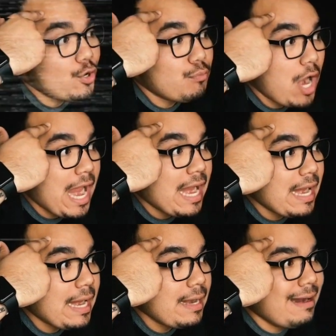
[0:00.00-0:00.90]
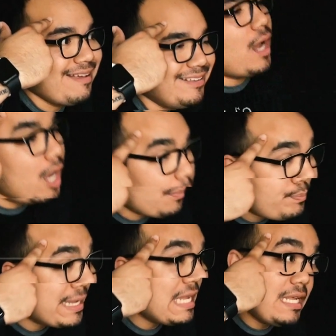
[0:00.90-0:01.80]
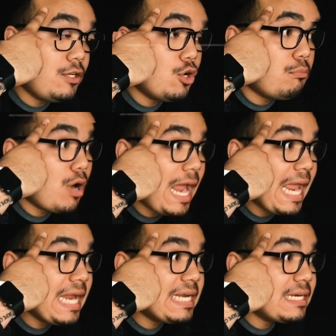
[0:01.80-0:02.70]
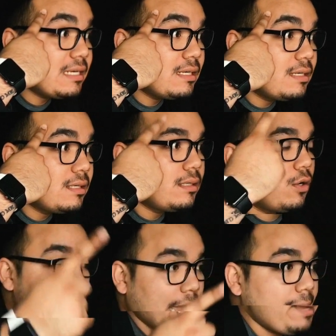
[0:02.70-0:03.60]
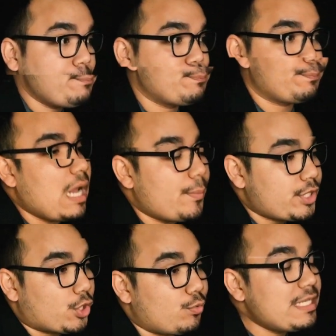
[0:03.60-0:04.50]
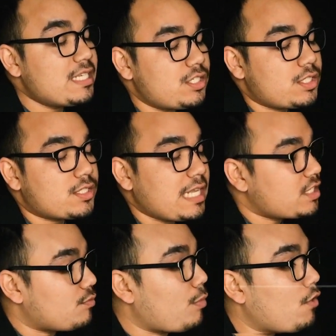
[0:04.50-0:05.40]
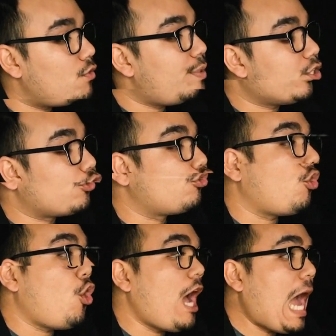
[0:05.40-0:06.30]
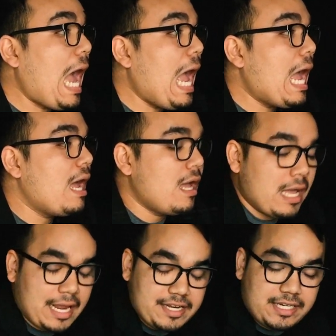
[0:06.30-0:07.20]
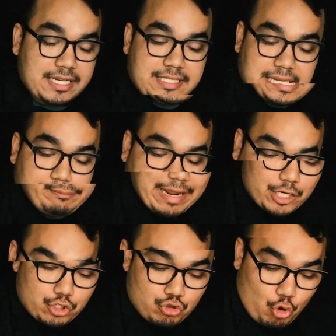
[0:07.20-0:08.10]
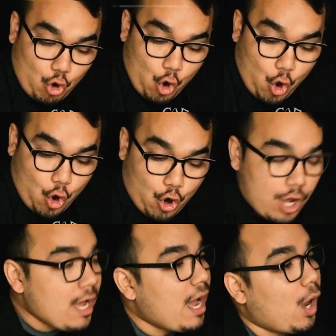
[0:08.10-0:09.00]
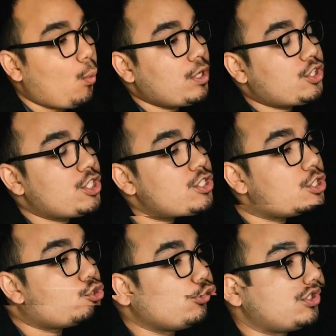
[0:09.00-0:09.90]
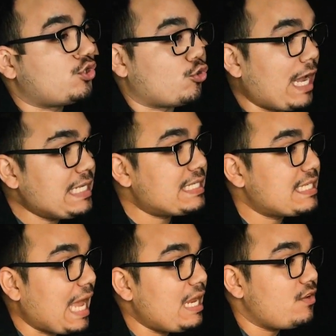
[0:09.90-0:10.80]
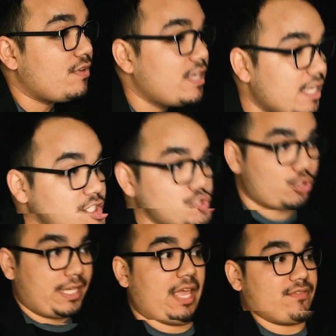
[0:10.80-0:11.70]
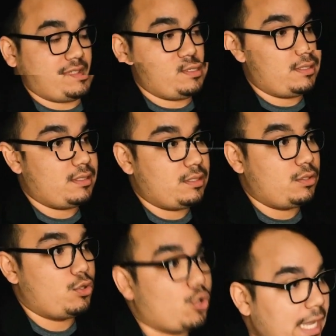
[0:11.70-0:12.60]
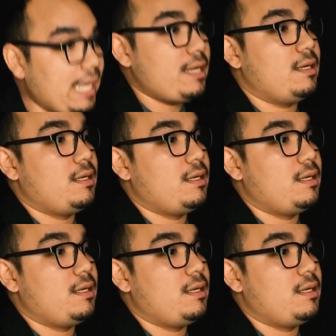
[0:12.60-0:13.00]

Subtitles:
your brain. Up in your brain. Okay? Now, with the recent success of Marvel being so high and DC being so low, I want us to choose the right side of history, Kevin. Okay?